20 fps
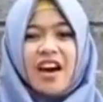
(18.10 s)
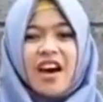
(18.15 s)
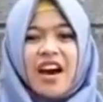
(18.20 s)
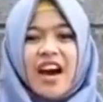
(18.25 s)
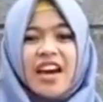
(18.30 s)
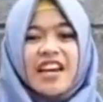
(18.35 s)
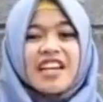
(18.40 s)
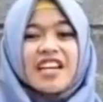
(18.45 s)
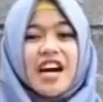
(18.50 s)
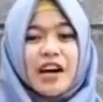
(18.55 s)

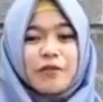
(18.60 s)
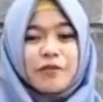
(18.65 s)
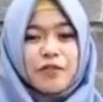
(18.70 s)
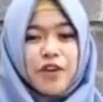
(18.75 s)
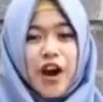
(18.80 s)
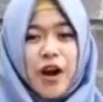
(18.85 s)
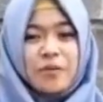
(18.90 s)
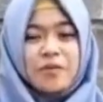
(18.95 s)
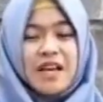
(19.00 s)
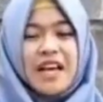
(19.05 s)
I come
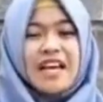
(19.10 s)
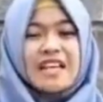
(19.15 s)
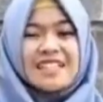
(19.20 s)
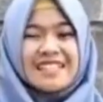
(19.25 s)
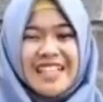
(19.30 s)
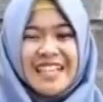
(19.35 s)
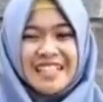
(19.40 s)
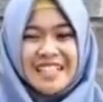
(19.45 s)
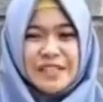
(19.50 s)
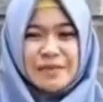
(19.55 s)
from
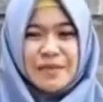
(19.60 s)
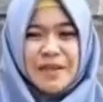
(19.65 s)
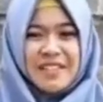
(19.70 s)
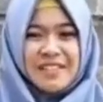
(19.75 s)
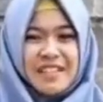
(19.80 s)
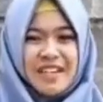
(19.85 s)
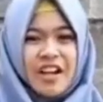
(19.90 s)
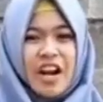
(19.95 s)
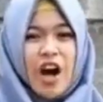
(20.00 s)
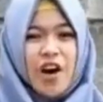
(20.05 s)
6th
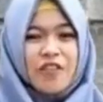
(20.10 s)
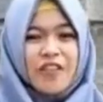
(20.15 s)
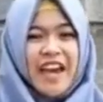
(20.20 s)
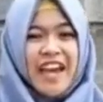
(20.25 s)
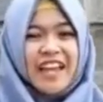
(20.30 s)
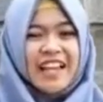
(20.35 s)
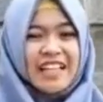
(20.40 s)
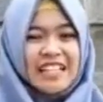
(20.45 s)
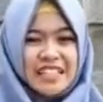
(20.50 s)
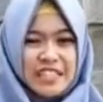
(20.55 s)
semester of
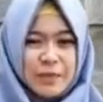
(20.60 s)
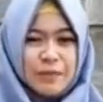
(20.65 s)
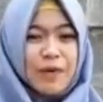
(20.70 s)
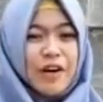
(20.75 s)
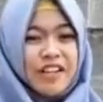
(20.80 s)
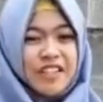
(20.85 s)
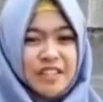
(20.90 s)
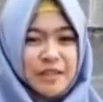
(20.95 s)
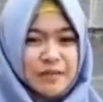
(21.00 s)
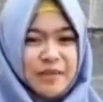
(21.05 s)
English
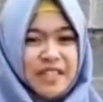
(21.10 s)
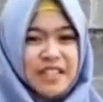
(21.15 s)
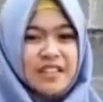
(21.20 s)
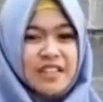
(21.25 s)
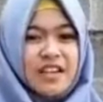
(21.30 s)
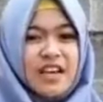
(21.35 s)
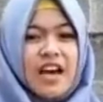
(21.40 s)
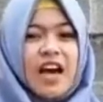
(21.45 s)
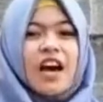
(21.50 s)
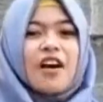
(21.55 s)
Department,
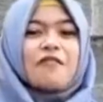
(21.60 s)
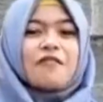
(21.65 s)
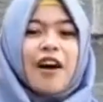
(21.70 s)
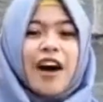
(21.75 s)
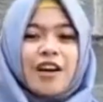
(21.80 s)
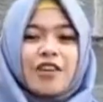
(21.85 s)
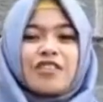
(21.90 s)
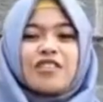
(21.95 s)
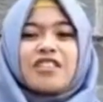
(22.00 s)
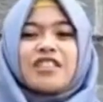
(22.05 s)

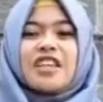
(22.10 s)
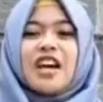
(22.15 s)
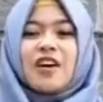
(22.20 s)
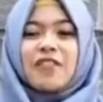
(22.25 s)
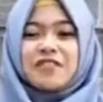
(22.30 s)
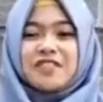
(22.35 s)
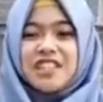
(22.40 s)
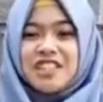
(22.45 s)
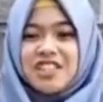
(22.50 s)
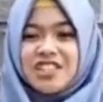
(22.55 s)
Faculty
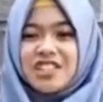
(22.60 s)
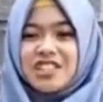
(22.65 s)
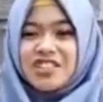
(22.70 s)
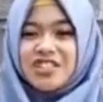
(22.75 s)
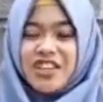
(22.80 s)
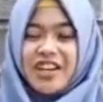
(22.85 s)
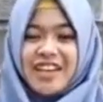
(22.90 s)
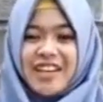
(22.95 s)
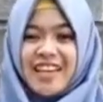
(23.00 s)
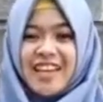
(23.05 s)
of Teacher
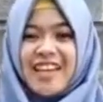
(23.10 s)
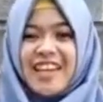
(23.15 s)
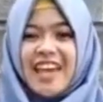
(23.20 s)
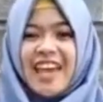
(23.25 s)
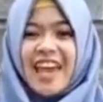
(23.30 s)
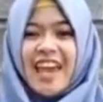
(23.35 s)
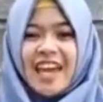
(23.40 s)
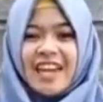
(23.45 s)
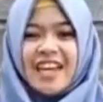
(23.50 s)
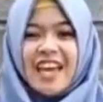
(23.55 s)
Training
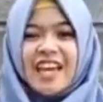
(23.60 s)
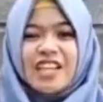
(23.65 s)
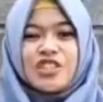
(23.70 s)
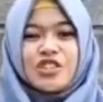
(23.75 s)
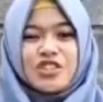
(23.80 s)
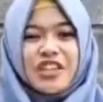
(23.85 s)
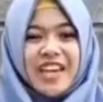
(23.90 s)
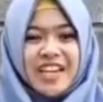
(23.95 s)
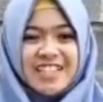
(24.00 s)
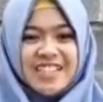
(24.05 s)
and
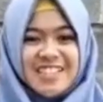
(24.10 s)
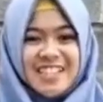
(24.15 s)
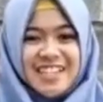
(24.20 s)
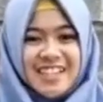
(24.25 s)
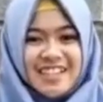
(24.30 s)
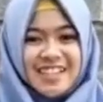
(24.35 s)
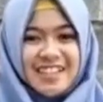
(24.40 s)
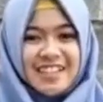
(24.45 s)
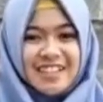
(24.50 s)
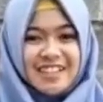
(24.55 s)
Education.
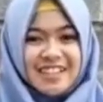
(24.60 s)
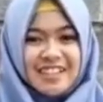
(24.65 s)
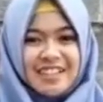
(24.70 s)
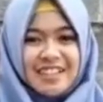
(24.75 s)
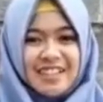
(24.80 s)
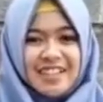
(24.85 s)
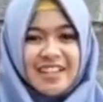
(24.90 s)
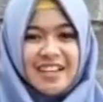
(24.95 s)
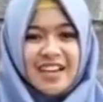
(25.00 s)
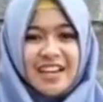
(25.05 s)

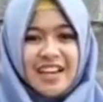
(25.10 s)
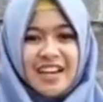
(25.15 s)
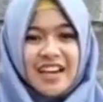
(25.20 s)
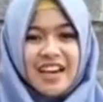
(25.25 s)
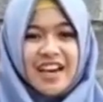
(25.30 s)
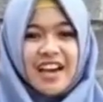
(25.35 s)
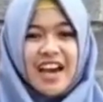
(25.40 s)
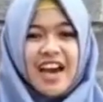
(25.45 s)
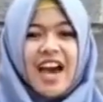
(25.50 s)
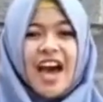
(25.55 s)

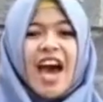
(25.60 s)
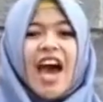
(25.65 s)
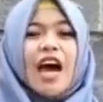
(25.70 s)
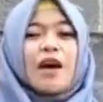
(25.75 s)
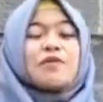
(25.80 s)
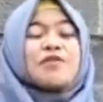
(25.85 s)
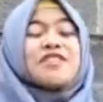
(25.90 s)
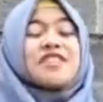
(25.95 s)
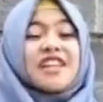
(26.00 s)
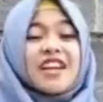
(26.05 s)

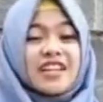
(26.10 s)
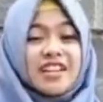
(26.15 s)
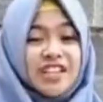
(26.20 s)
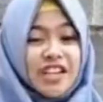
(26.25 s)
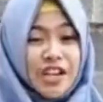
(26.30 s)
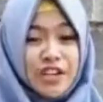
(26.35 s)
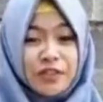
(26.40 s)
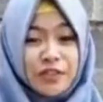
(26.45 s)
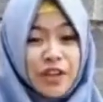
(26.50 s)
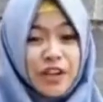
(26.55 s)
I'm
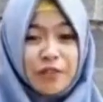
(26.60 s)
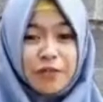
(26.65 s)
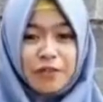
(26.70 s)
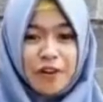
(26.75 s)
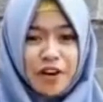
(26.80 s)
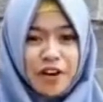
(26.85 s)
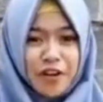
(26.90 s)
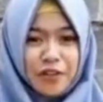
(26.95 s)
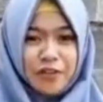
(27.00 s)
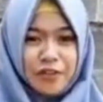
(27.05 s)
standing in
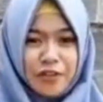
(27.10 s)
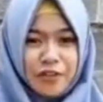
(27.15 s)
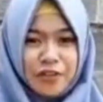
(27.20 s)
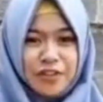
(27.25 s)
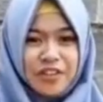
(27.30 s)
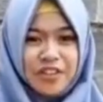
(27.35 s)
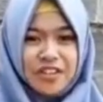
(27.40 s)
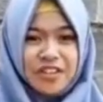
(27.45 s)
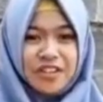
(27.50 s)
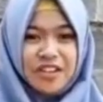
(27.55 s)
front of
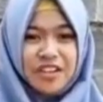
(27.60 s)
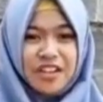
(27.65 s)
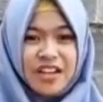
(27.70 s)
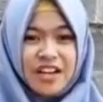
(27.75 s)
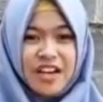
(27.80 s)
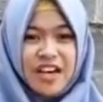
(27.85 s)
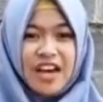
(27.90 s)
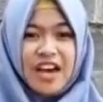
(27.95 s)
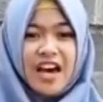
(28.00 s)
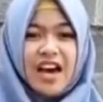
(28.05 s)
you.
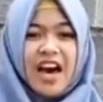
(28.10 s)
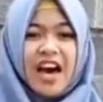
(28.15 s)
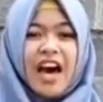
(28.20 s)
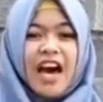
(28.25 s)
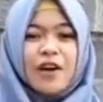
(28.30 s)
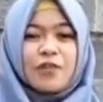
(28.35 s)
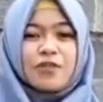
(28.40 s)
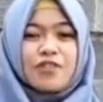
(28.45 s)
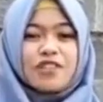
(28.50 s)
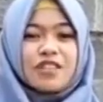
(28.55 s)

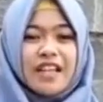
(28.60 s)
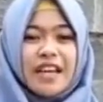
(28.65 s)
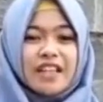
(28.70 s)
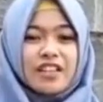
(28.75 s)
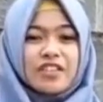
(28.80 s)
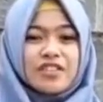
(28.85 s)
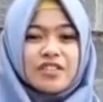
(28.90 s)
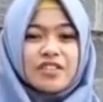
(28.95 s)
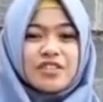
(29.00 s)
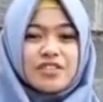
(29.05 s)
I would like
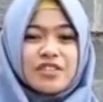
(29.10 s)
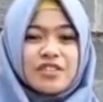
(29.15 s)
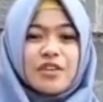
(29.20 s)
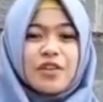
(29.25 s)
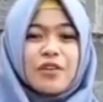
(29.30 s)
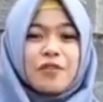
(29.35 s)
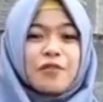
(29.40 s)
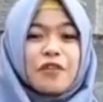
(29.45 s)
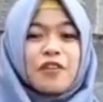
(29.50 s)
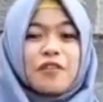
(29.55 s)
to
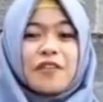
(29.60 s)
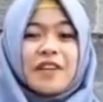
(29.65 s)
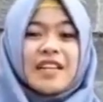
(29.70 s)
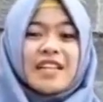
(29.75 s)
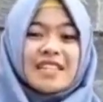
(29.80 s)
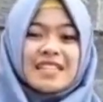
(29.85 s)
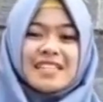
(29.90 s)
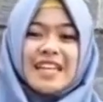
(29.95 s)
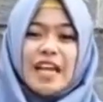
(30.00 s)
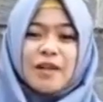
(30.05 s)
fulfill
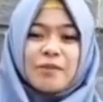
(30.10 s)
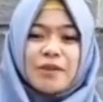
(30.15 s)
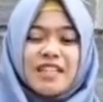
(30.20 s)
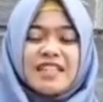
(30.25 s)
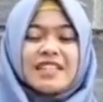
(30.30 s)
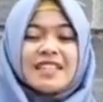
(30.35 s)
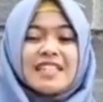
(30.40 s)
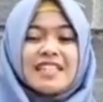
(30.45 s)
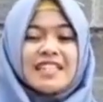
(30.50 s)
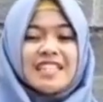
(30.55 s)

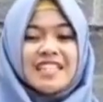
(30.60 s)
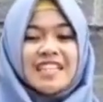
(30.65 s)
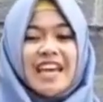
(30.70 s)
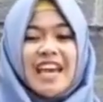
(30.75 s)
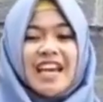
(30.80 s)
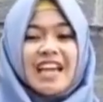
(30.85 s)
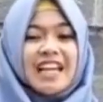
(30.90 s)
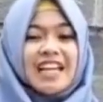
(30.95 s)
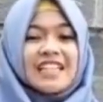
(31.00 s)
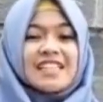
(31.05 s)
assignment teaching
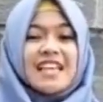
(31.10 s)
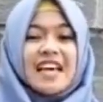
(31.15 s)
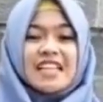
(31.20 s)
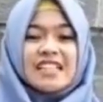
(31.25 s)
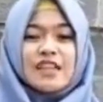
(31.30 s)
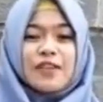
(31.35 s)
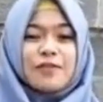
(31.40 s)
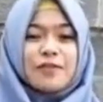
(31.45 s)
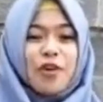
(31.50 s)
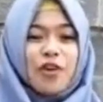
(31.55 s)
English
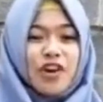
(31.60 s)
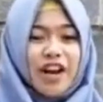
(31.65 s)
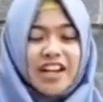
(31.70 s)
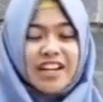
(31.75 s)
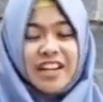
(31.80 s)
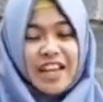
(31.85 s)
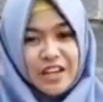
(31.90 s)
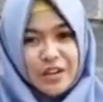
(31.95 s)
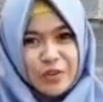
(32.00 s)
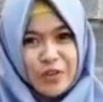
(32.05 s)
as a
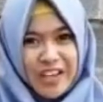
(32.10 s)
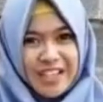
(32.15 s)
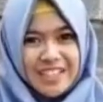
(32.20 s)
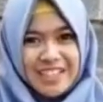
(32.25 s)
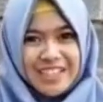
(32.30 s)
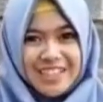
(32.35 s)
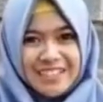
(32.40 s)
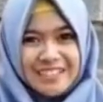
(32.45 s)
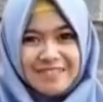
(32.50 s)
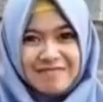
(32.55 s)
foreign
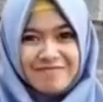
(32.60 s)
language.